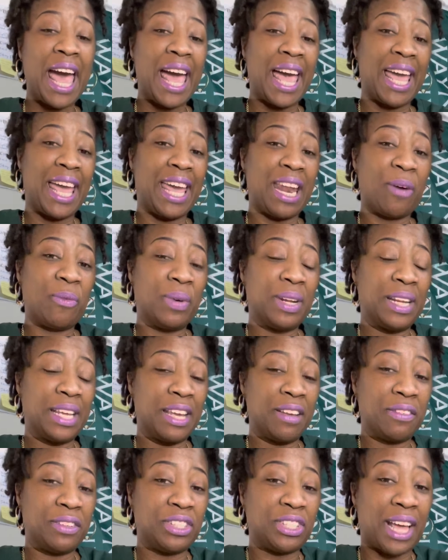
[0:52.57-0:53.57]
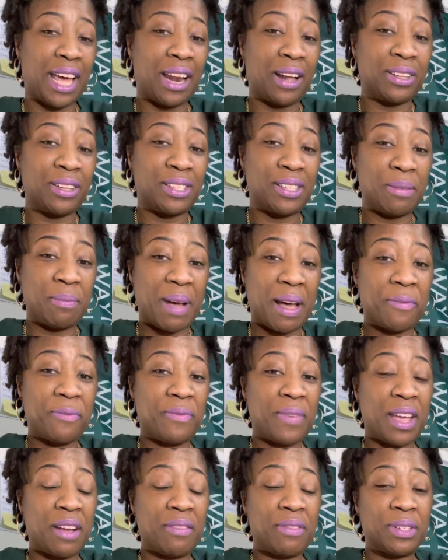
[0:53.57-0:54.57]
And I want to give a shout out to my
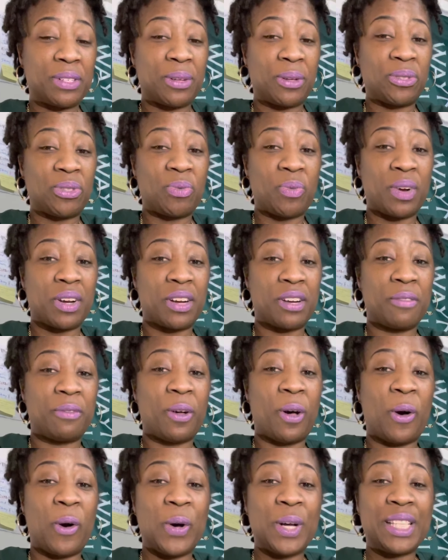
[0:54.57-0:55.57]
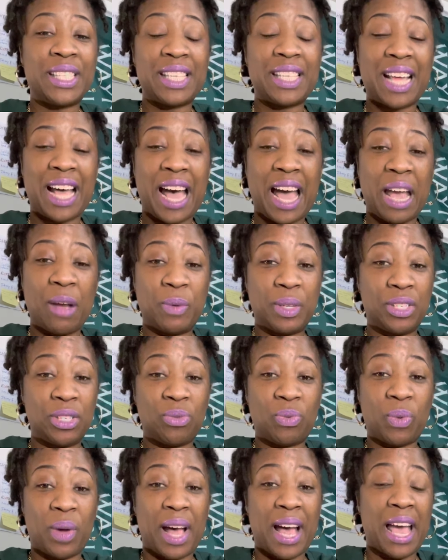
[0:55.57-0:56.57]
favorite social work of all time, which
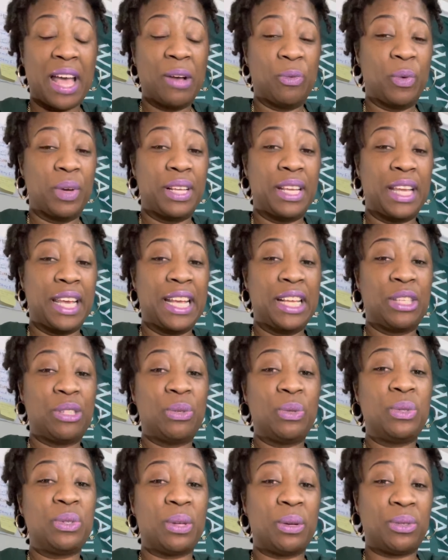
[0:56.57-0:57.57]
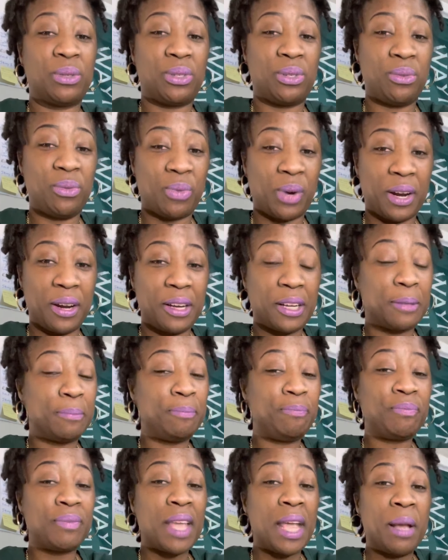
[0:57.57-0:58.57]
is why I went into social work,
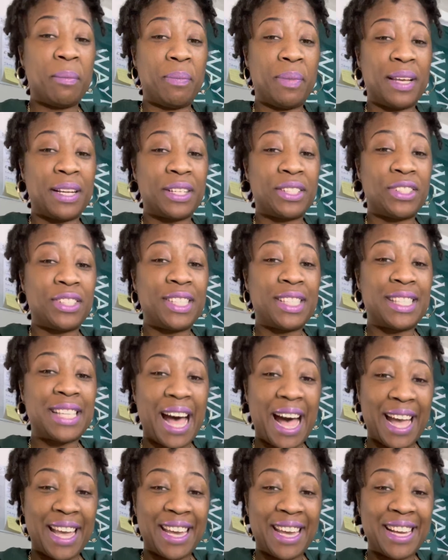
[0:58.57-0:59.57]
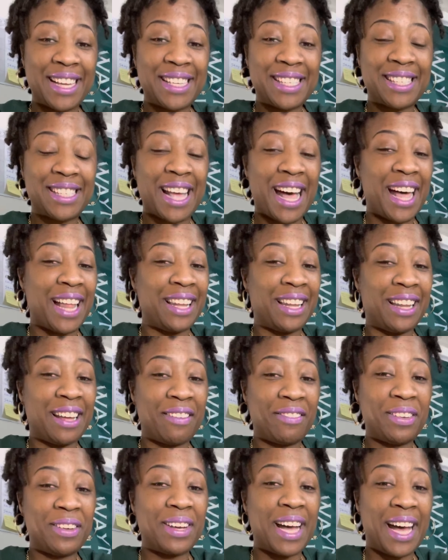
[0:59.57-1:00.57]
Beatrice Tyus, I
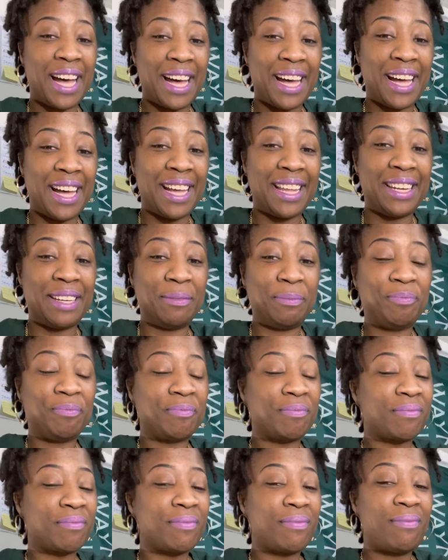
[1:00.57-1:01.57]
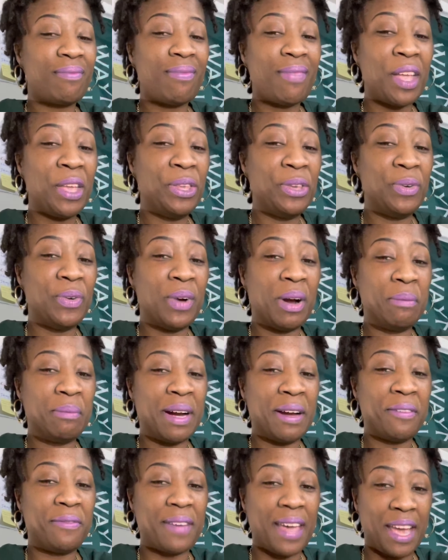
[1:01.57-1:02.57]
love you, hon. You are
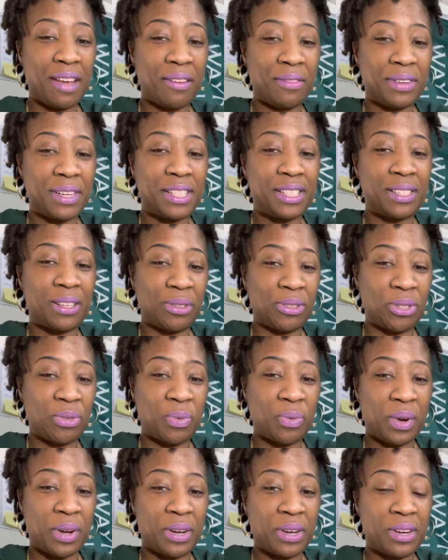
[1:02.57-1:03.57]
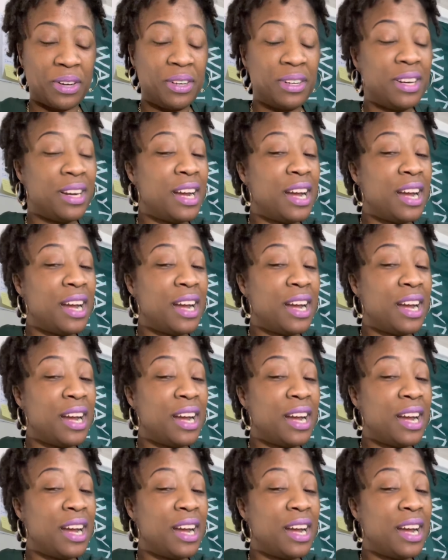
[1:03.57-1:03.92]
my favorite social worker